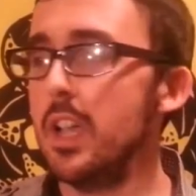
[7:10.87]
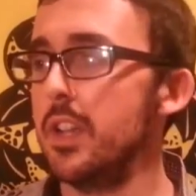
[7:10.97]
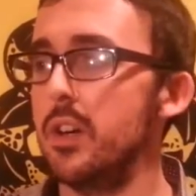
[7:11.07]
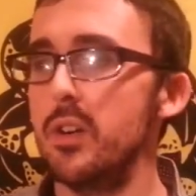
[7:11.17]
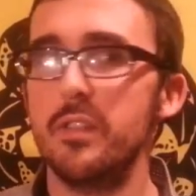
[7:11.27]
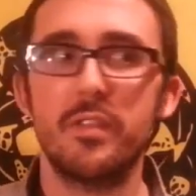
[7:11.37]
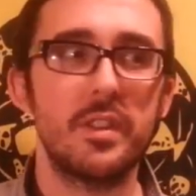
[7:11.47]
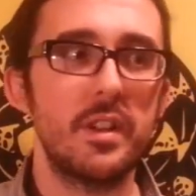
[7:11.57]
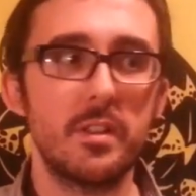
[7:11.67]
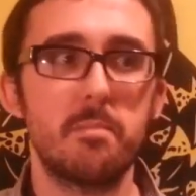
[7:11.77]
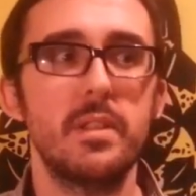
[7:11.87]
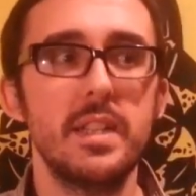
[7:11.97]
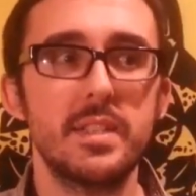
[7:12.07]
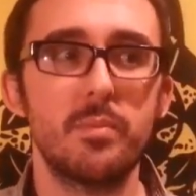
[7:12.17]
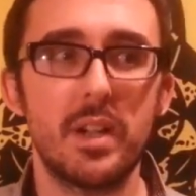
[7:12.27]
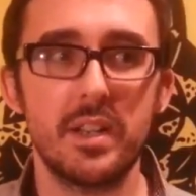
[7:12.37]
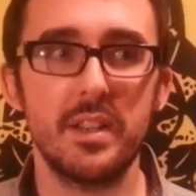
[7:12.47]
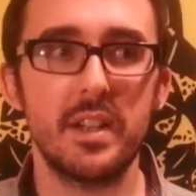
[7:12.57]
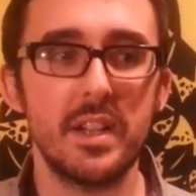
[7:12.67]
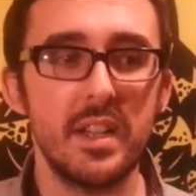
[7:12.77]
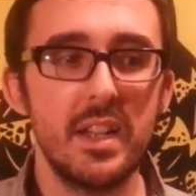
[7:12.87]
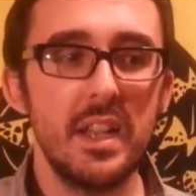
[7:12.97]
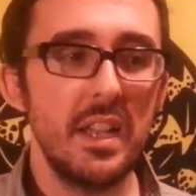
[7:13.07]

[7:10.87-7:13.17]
You know, if another place wanted a